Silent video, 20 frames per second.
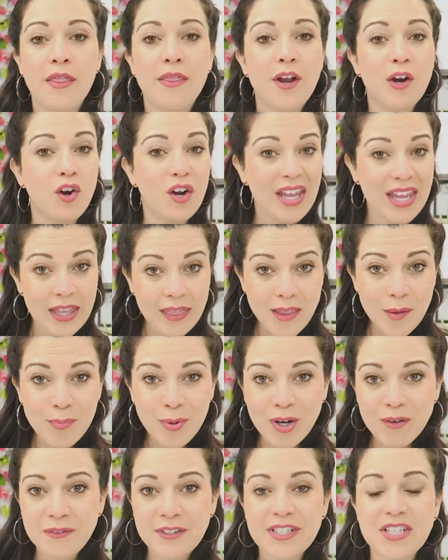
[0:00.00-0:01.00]
They're in the
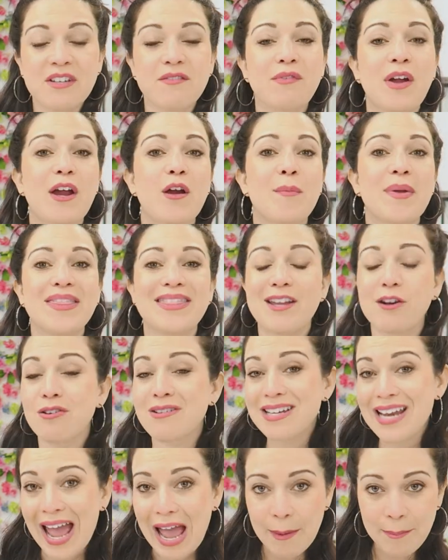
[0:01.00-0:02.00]
perfect environment. They're
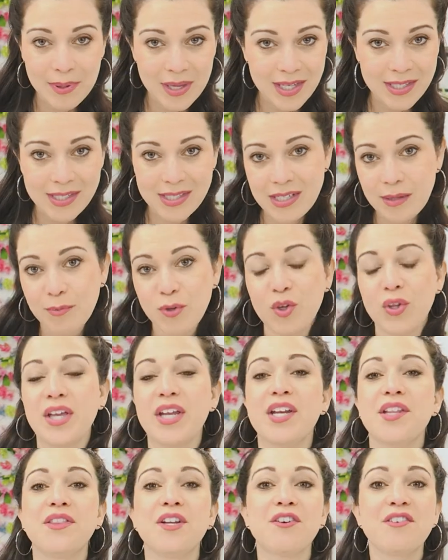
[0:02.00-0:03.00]
not being
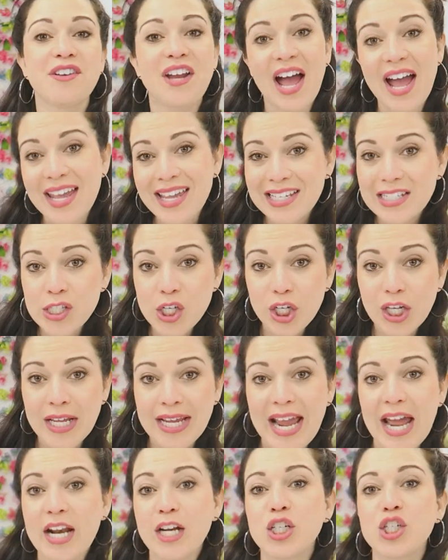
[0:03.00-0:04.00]
stimulated. They're not
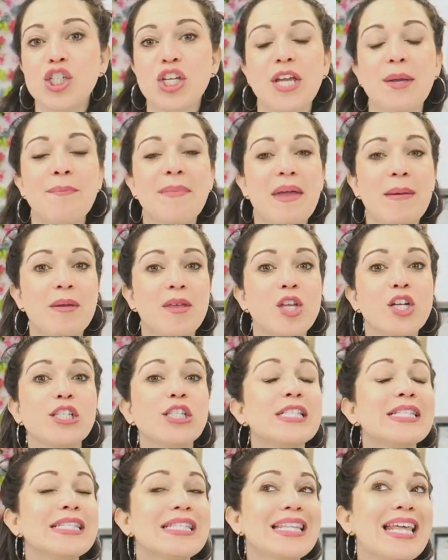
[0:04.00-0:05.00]
exerting energy. Maybe they're
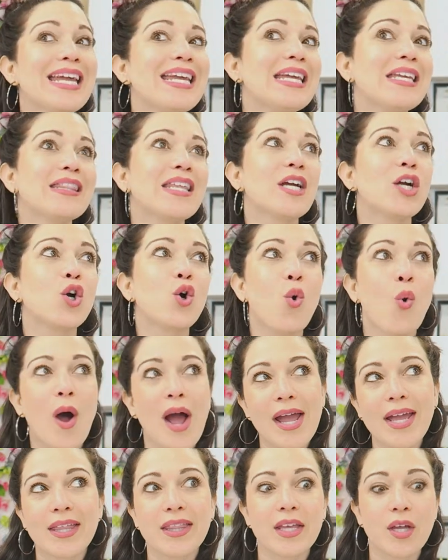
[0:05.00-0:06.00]
just laying there
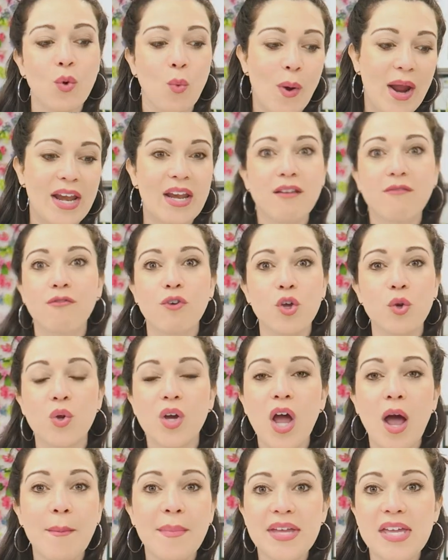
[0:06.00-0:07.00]
quietly waiting for you
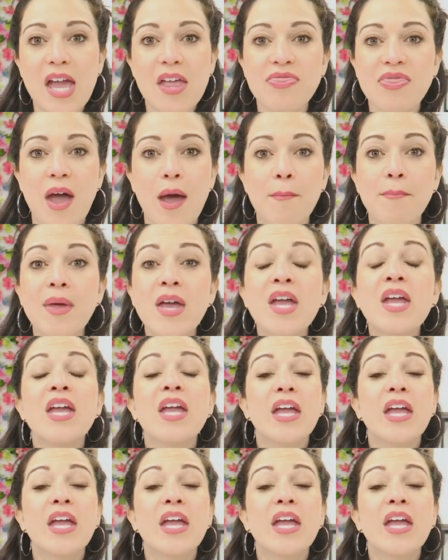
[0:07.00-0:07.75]
to come and get them.